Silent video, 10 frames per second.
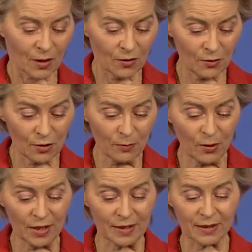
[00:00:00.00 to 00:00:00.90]
Third
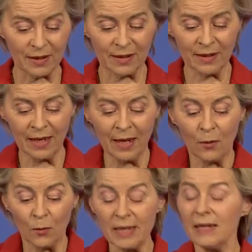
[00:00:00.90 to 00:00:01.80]
point,
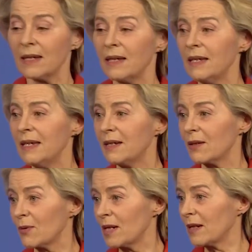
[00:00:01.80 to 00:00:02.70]
we need
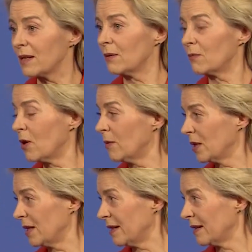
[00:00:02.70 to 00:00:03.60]
critical raw
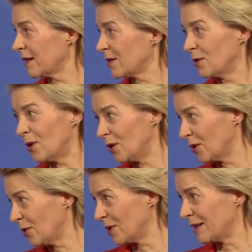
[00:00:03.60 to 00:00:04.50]
materials. You all
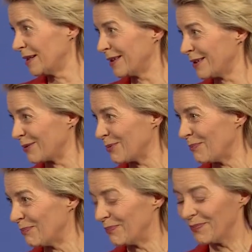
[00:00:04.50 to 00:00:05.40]
know it here in this
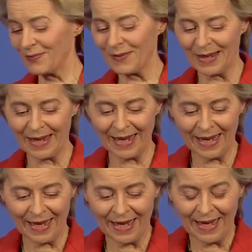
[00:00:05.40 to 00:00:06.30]
room.
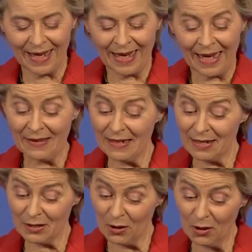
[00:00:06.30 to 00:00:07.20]
And this
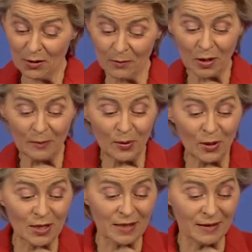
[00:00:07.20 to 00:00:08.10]
is all the more
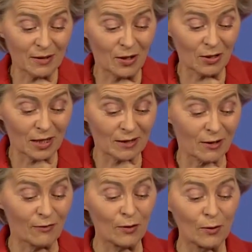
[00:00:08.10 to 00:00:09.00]
important in the context
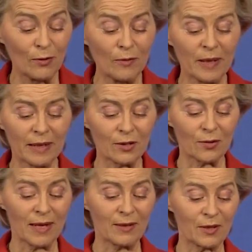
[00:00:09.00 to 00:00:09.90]
of looming
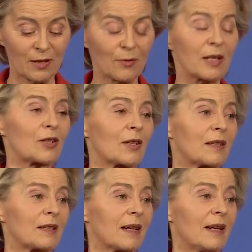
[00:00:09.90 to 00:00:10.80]
trade
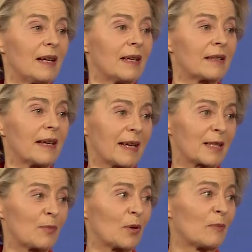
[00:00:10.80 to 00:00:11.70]
restrictions and
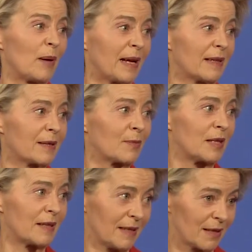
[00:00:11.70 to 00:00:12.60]
export bans. We
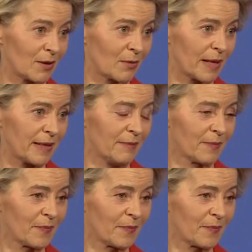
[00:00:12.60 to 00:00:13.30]
see it already.